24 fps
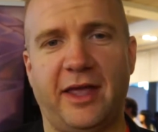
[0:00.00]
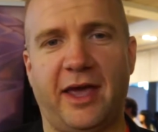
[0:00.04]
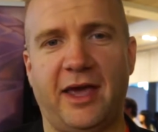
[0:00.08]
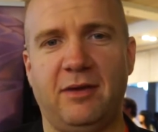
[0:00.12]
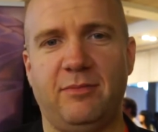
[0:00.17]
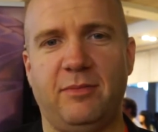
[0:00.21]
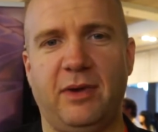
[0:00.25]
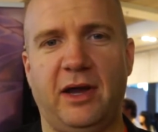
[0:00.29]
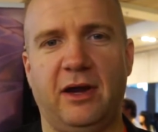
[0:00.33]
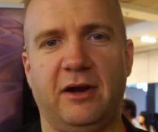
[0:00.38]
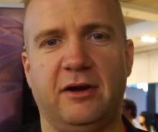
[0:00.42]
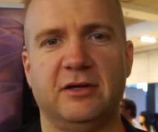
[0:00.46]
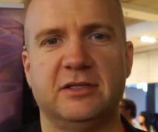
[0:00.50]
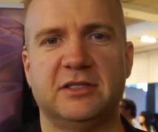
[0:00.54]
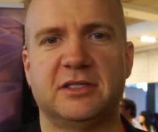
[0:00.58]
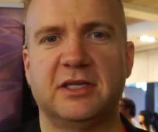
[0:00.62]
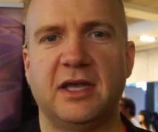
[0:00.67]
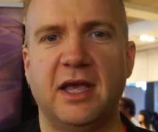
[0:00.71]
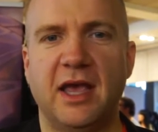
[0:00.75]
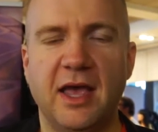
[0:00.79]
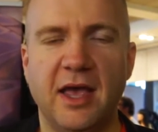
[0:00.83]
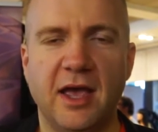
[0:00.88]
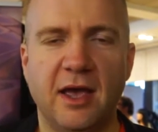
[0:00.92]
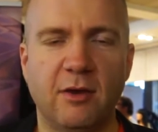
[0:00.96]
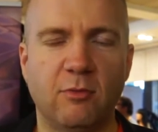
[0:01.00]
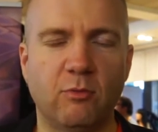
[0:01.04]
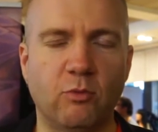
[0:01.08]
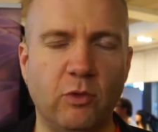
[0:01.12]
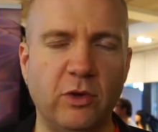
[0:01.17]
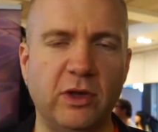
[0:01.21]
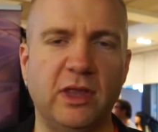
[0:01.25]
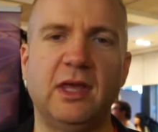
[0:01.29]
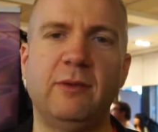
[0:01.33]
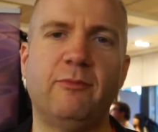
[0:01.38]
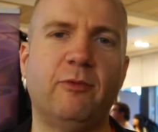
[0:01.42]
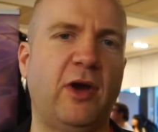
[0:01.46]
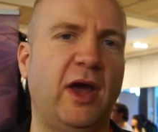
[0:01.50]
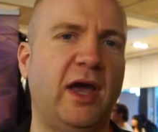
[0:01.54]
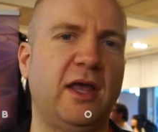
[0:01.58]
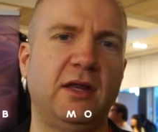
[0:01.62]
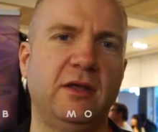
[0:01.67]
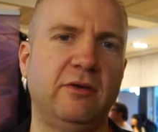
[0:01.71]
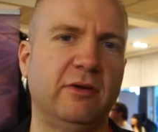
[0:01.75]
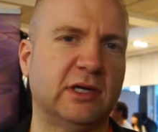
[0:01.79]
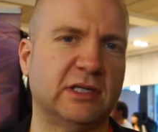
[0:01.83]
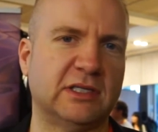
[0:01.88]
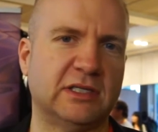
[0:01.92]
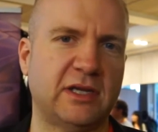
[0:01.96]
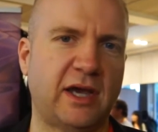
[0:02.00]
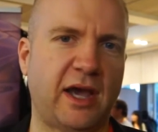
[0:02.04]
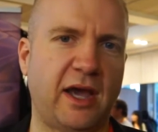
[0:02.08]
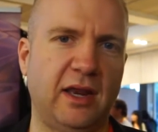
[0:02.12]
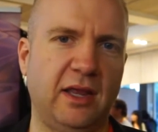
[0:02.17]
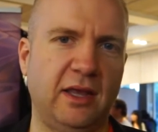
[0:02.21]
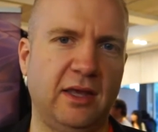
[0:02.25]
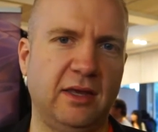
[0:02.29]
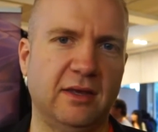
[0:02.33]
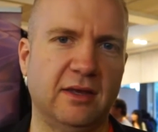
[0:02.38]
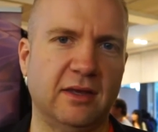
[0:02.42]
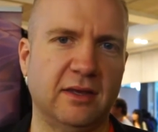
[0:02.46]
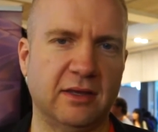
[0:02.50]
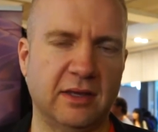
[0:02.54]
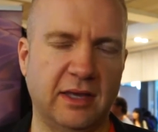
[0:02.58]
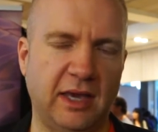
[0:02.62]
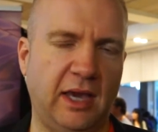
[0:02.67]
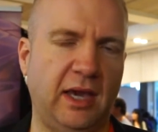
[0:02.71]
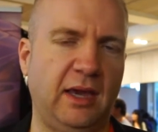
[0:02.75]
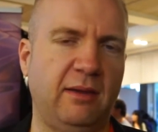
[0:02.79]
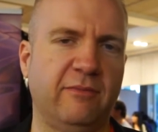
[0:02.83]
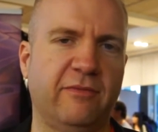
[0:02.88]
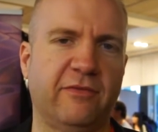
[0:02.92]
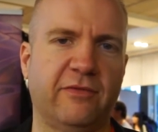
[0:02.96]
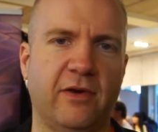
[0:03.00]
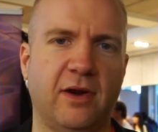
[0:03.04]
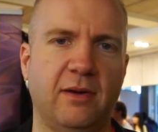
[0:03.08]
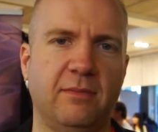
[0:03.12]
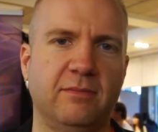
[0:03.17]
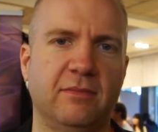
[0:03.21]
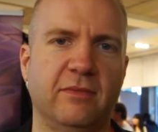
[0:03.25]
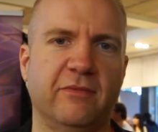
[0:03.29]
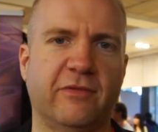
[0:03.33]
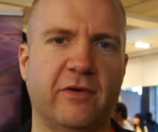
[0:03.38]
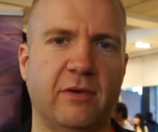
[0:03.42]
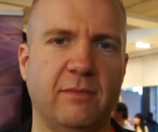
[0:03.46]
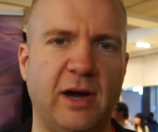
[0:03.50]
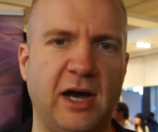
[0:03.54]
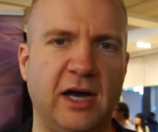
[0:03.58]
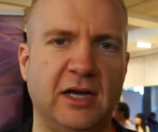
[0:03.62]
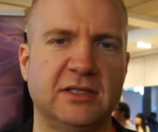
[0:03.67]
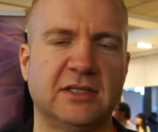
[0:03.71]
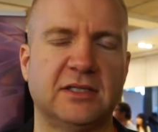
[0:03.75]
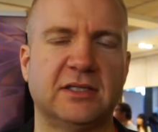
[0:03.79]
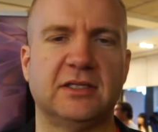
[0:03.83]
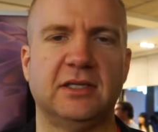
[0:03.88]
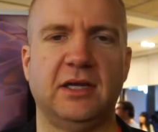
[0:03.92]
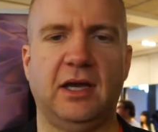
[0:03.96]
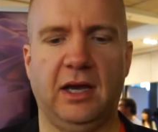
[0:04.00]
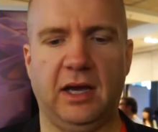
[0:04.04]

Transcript: Nightmares. Really brand new exciting game from, from us.